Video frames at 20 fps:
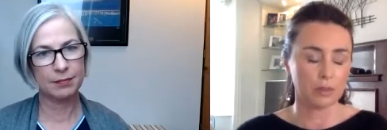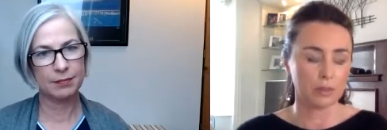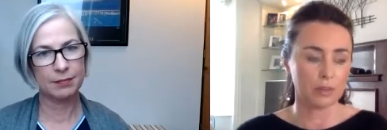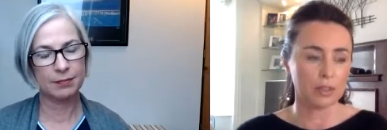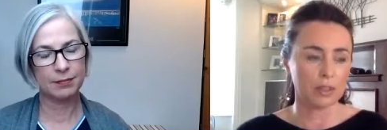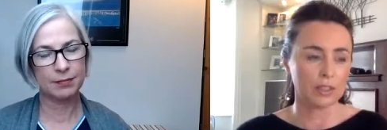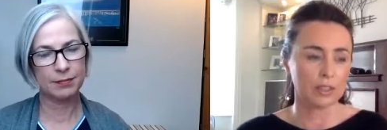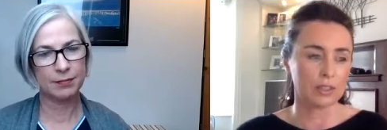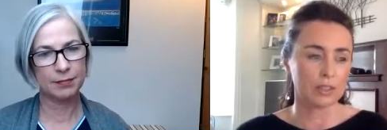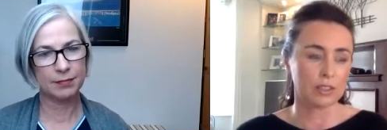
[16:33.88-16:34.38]

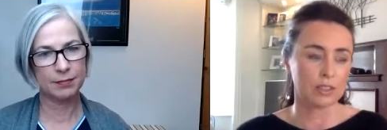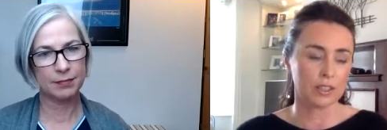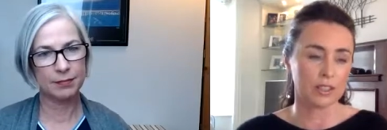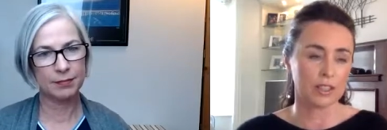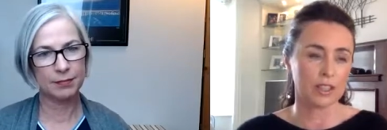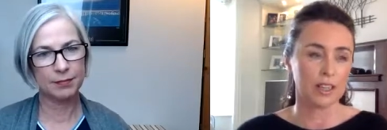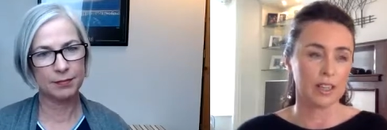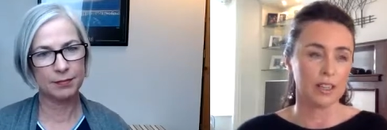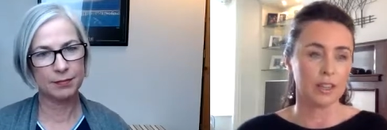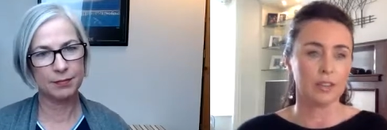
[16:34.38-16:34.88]

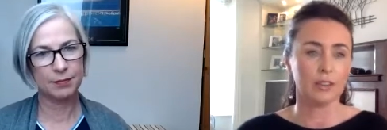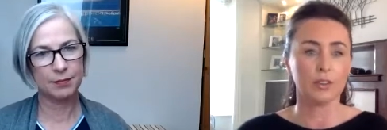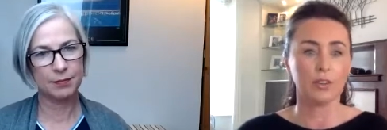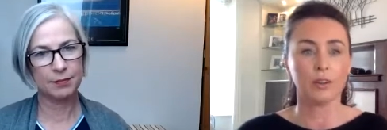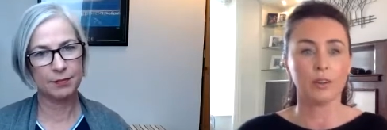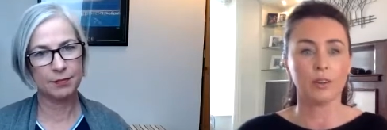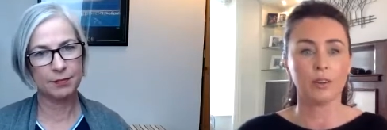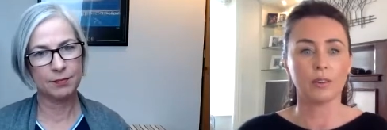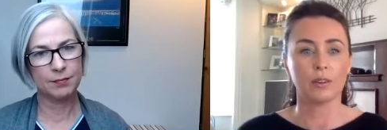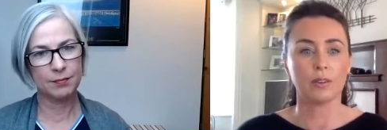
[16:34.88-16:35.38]
Speaker 1: researching
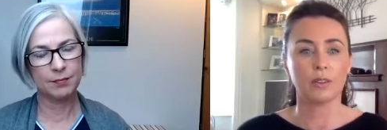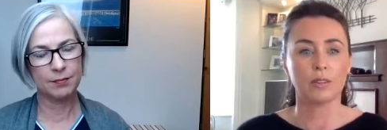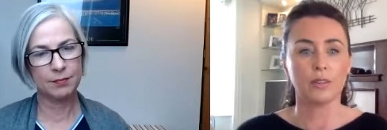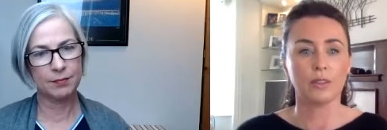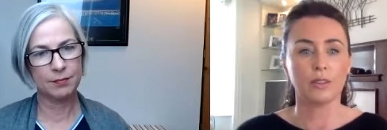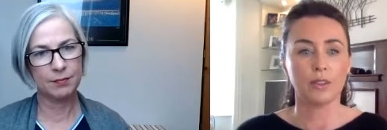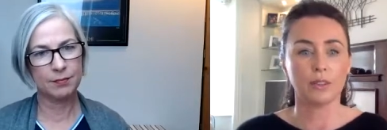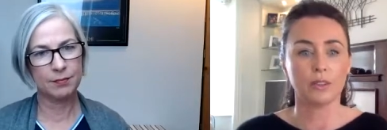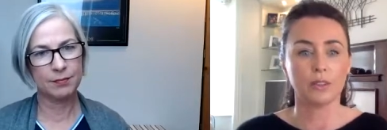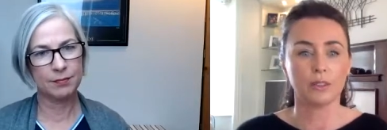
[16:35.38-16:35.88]
your
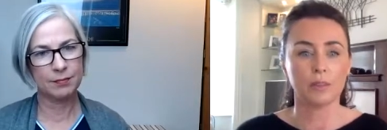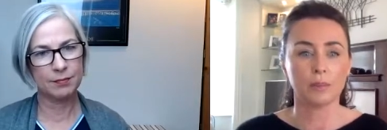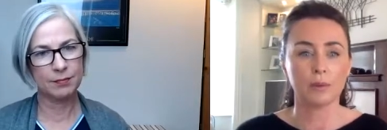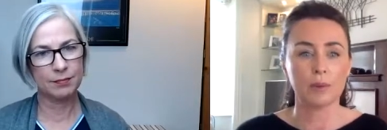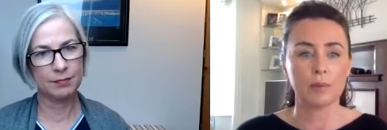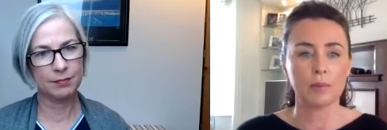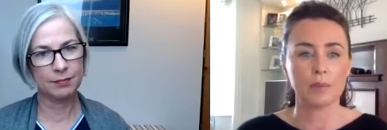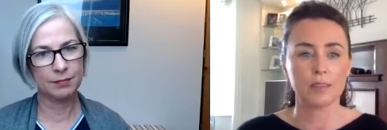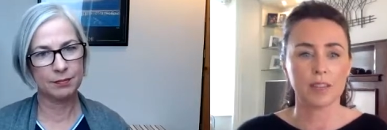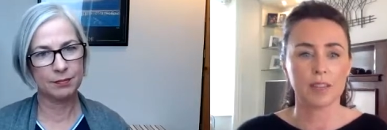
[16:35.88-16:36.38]
your
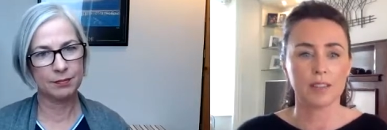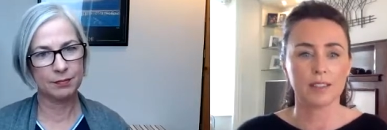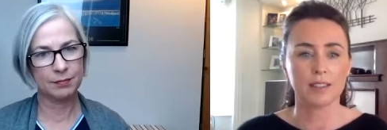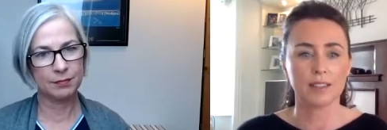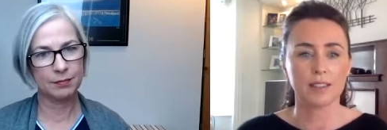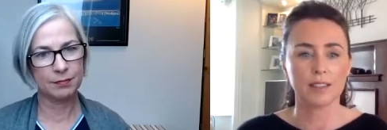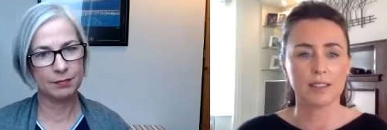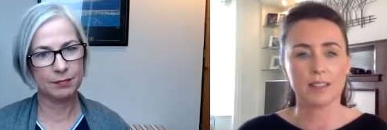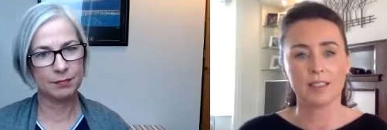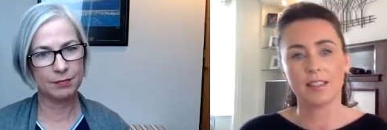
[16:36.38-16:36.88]
website
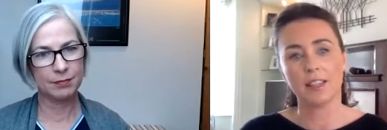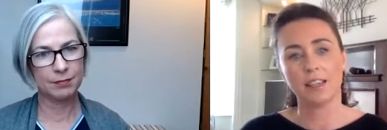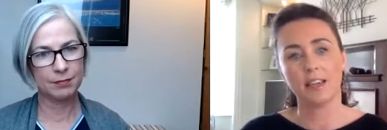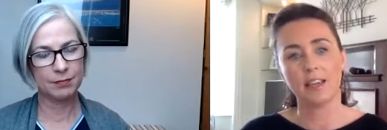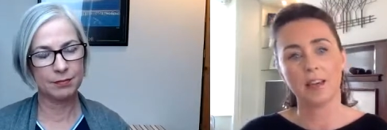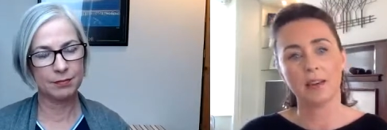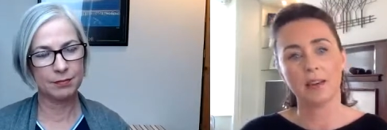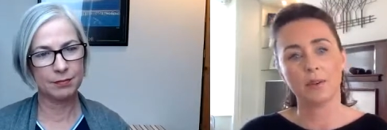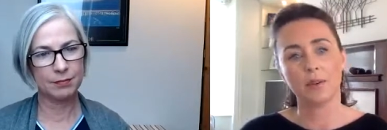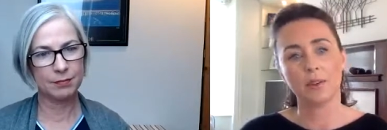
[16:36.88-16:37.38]
i can see
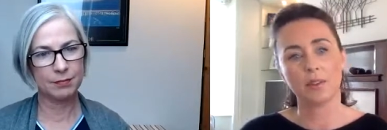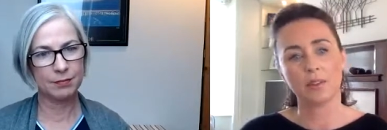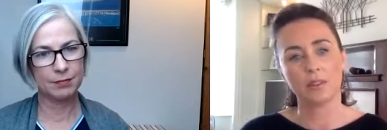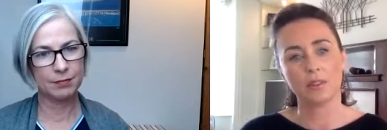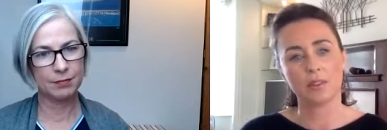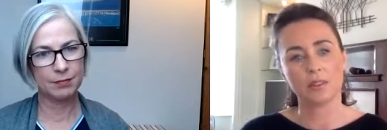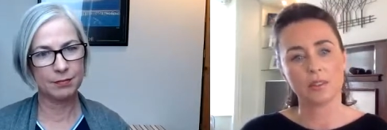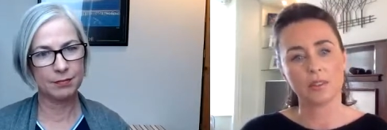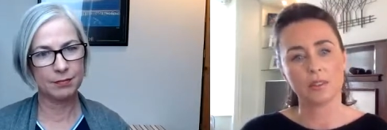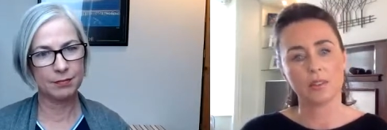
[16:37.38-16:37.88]
how you
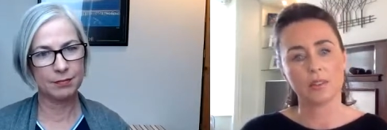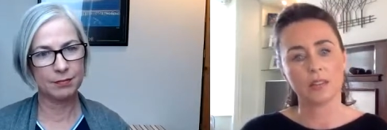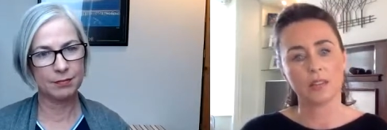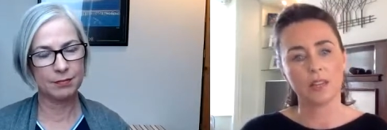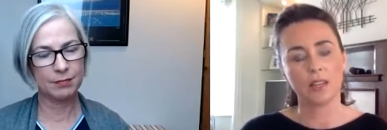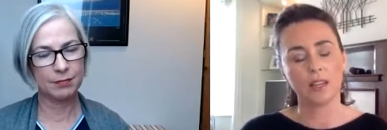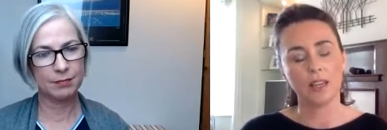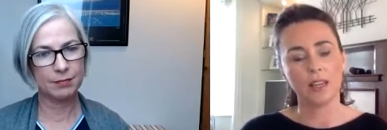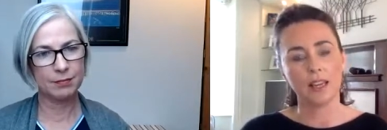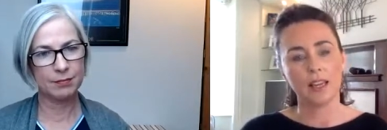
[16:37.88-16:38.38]
know there's such
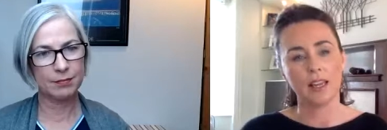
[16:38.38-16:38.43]
a,